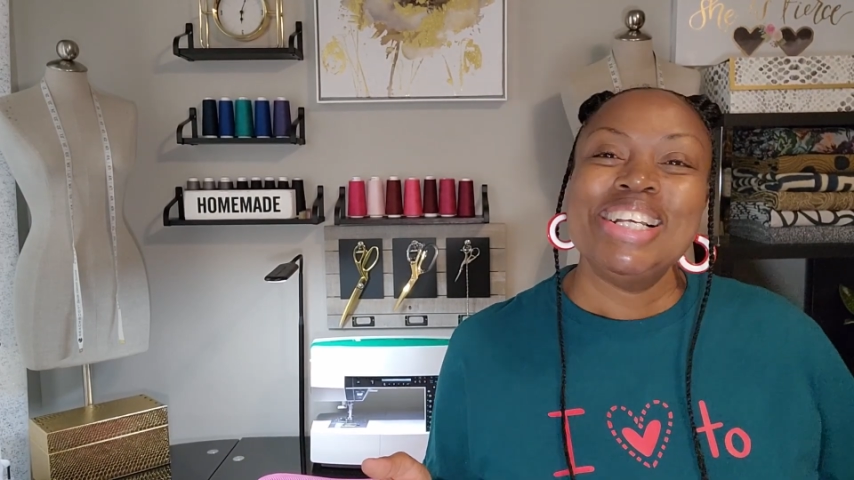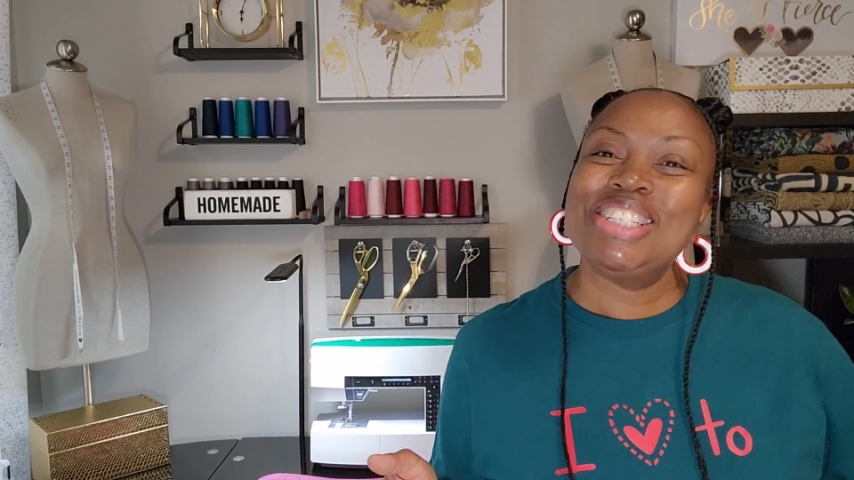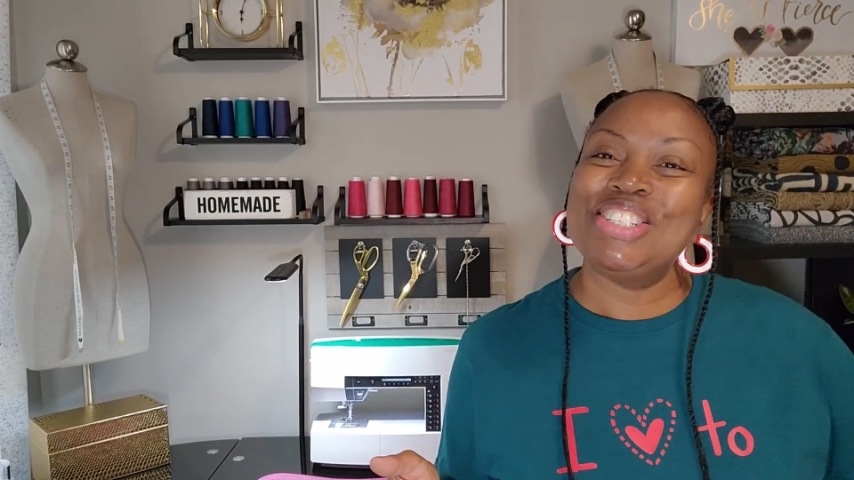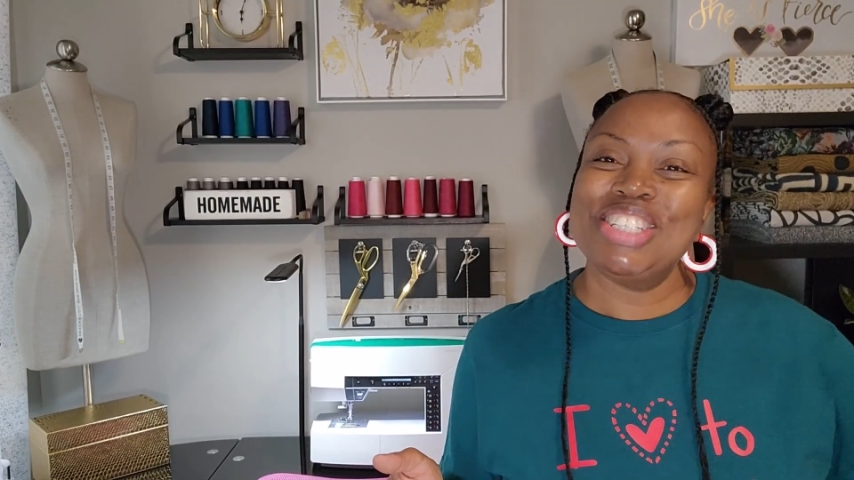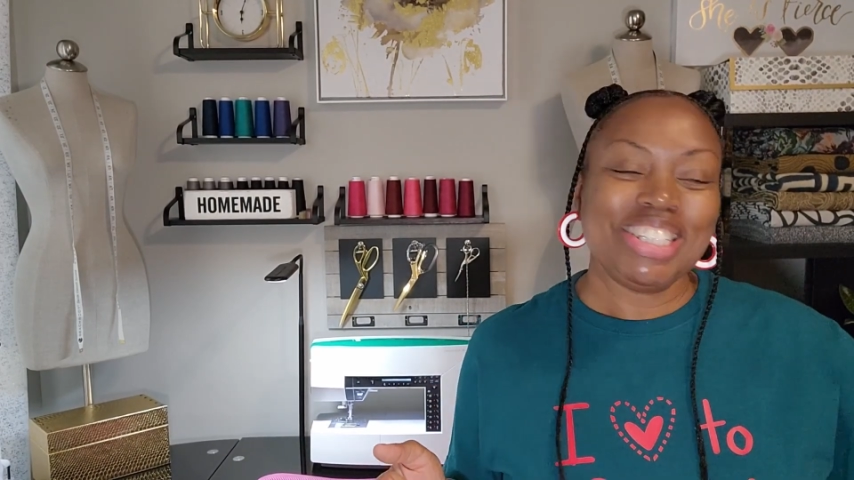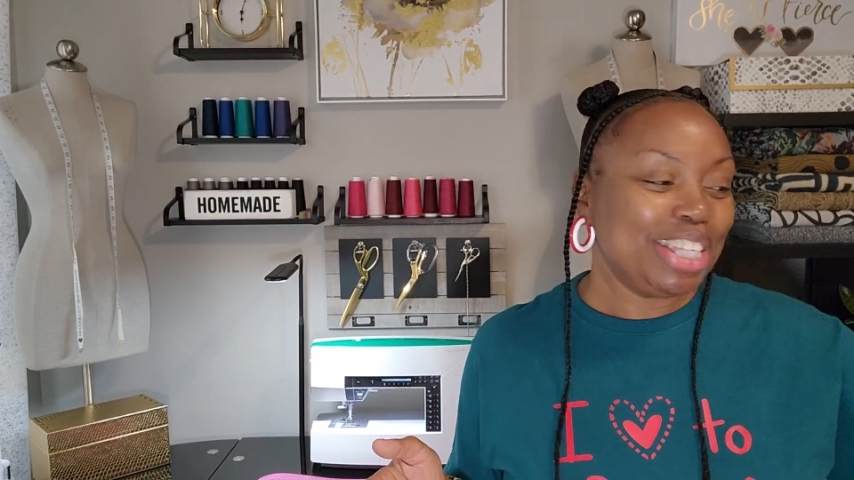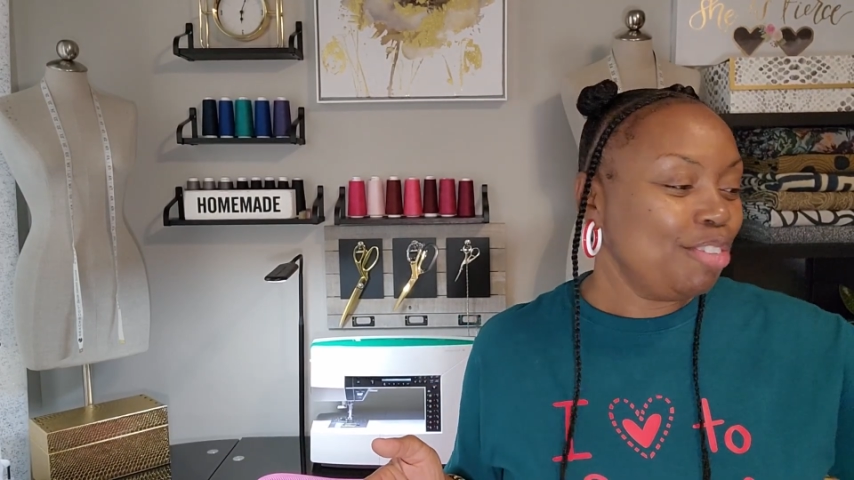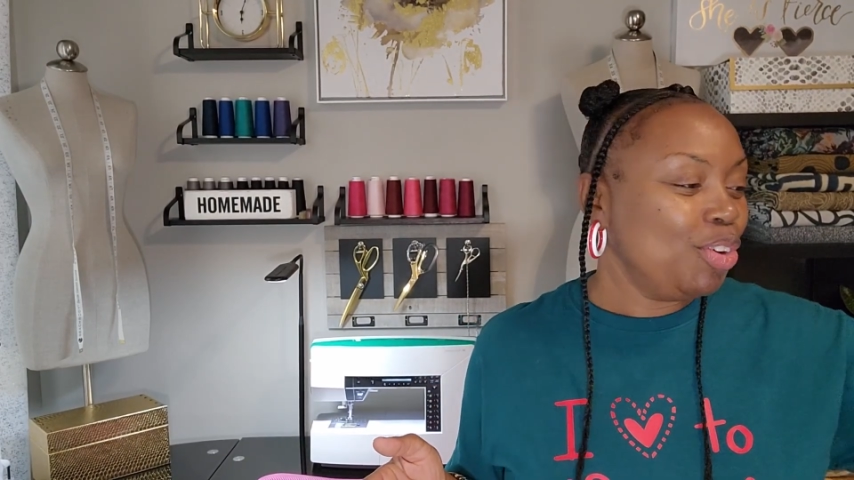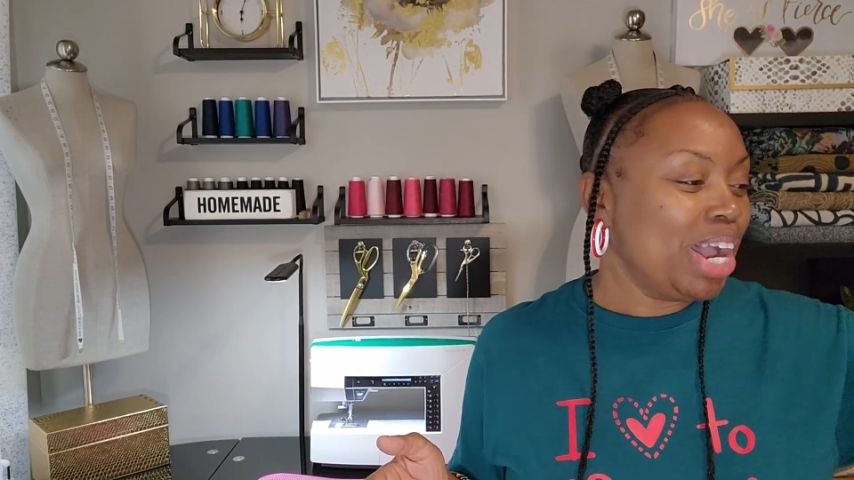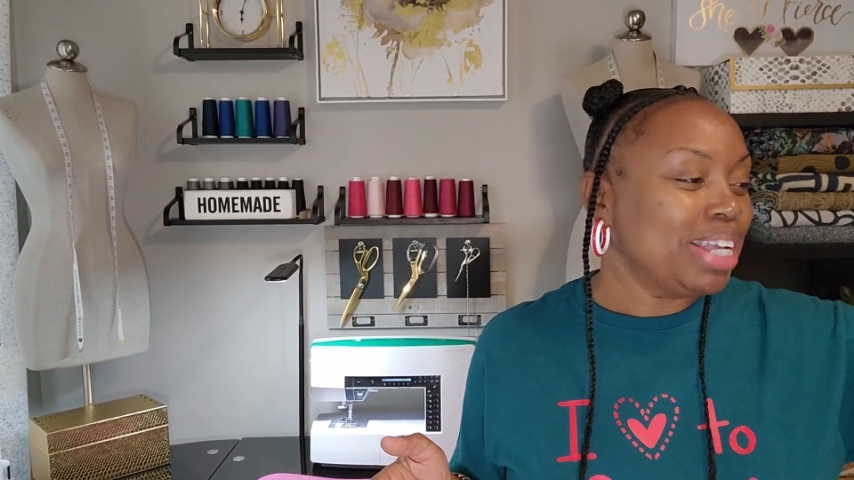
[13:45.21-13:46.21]
So just to give
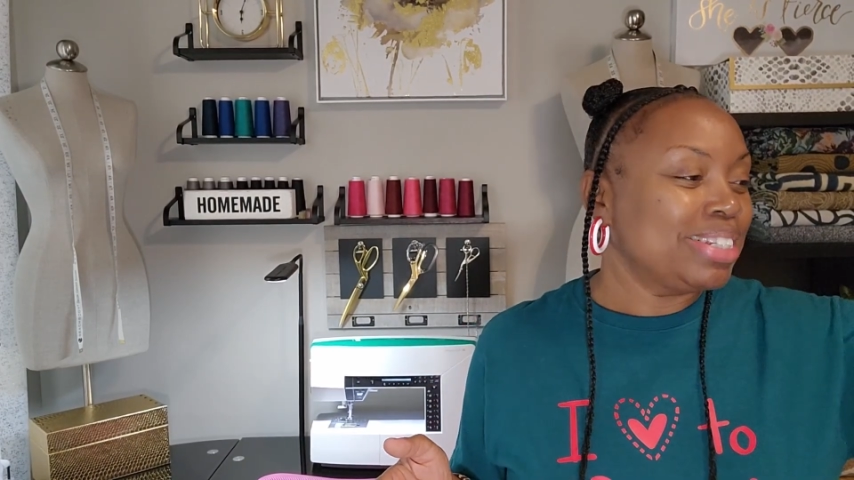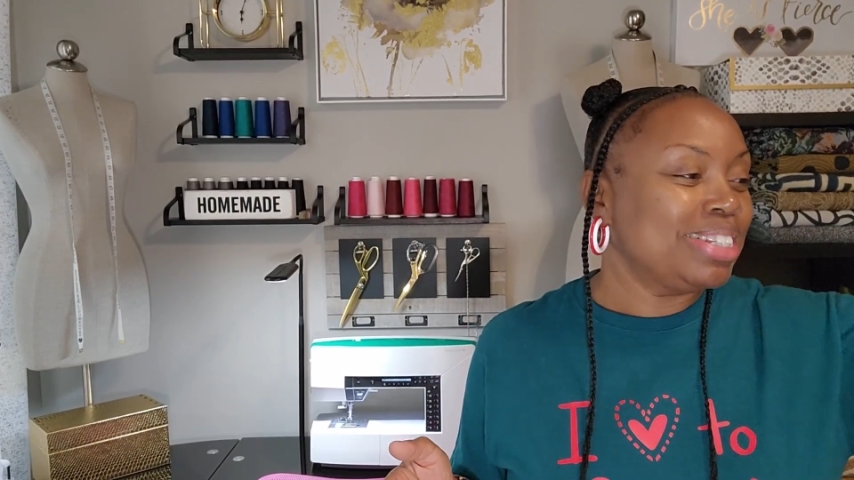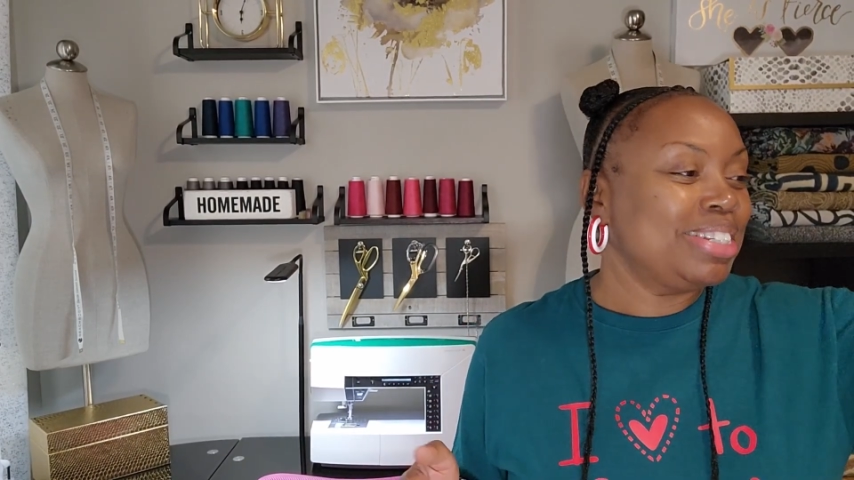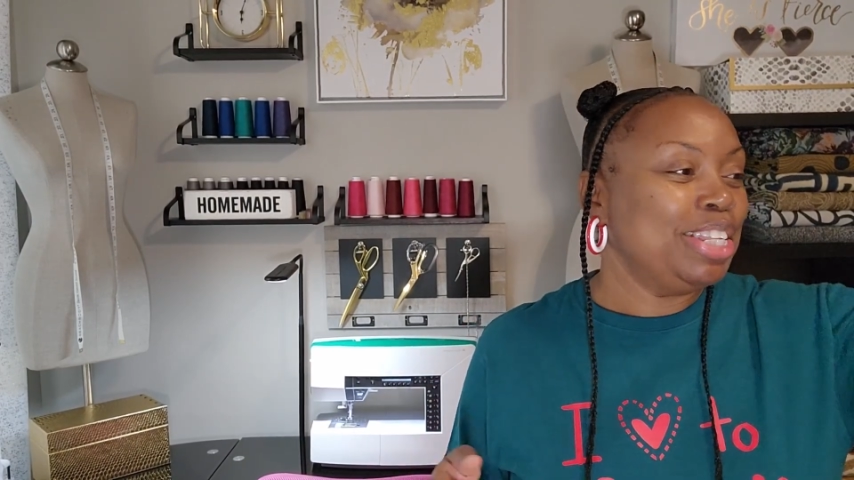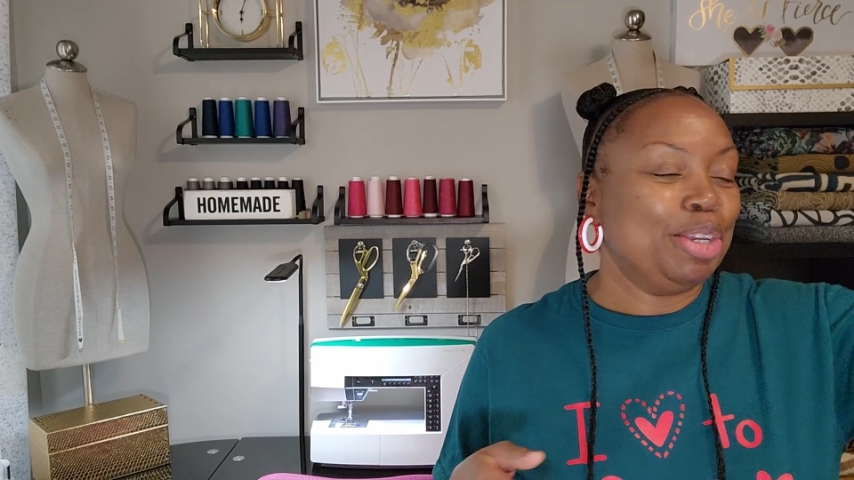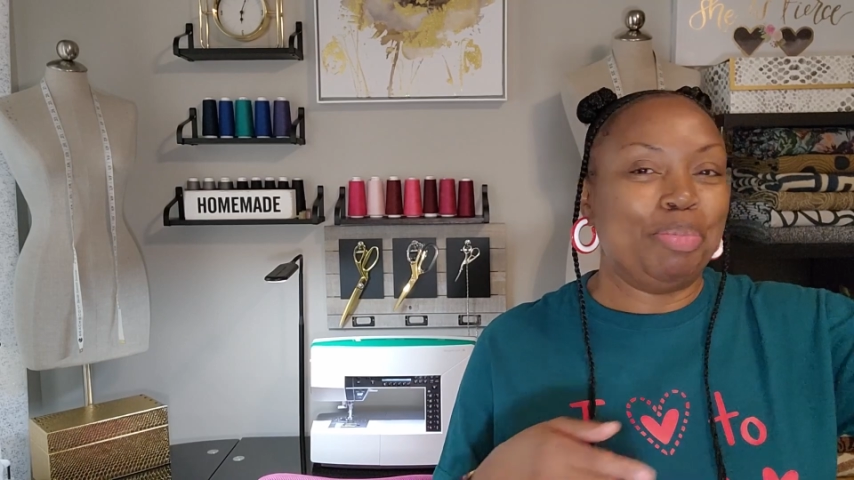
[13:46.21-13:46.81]
you guys a sneak